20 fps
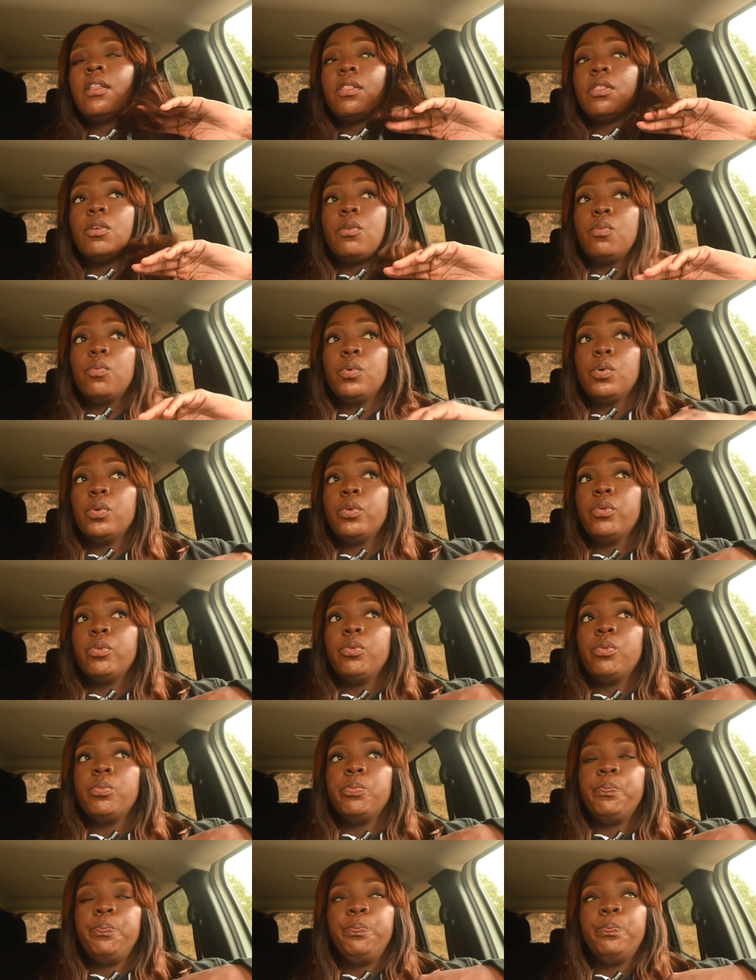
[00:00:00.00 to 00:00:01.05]
the
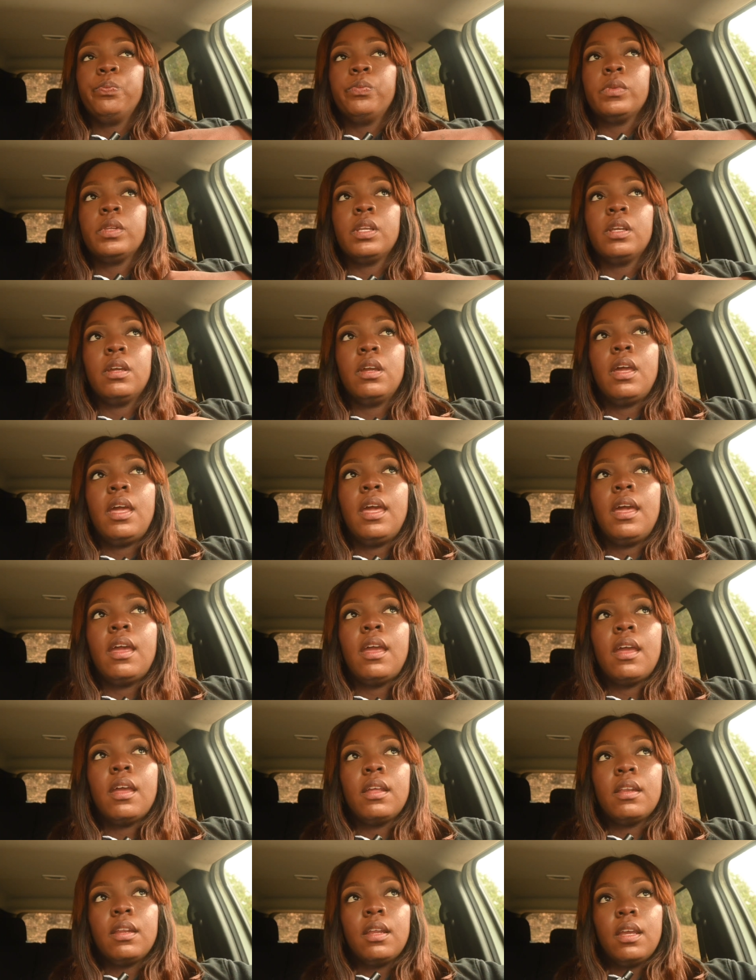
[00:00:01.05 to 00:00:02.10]
womb.
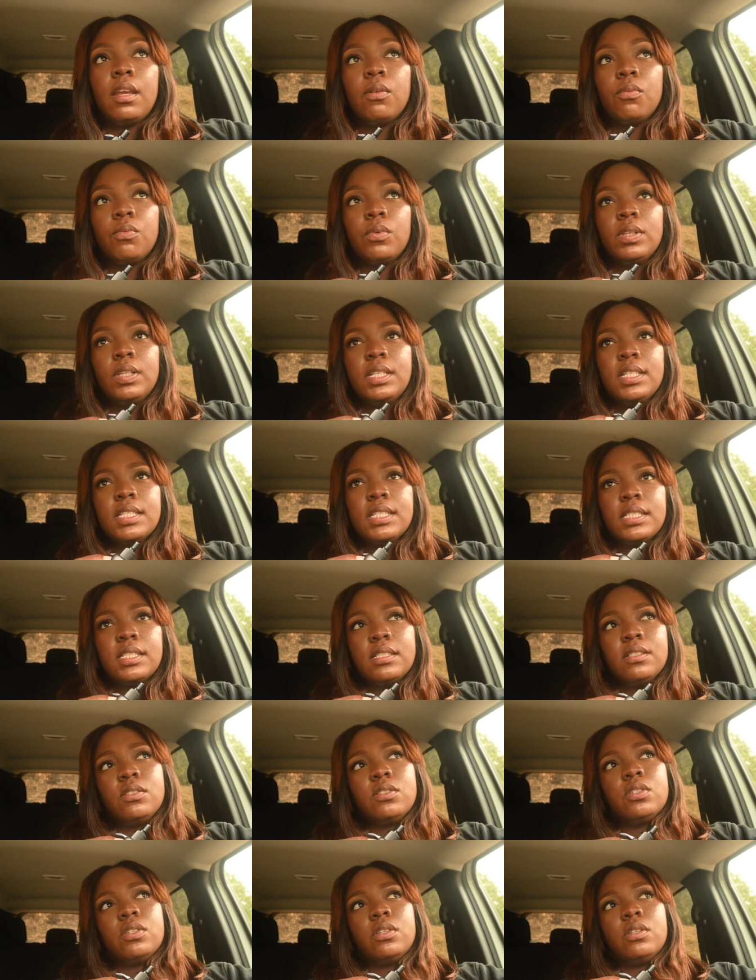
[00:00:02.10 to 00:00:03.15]
And it really
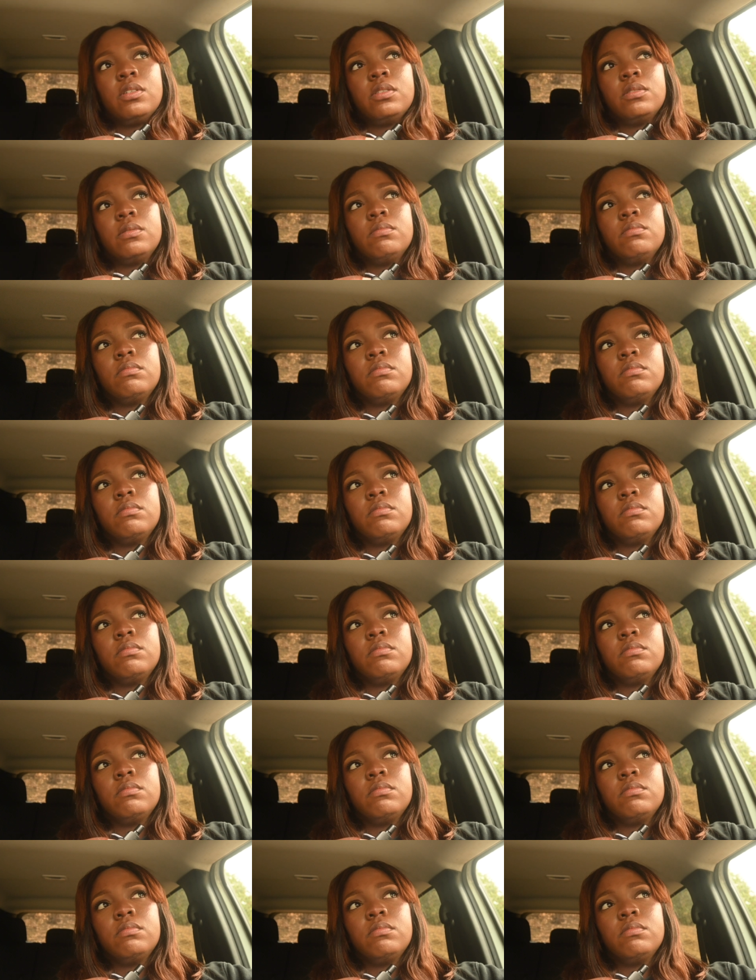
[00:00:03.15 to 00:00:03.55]
centered,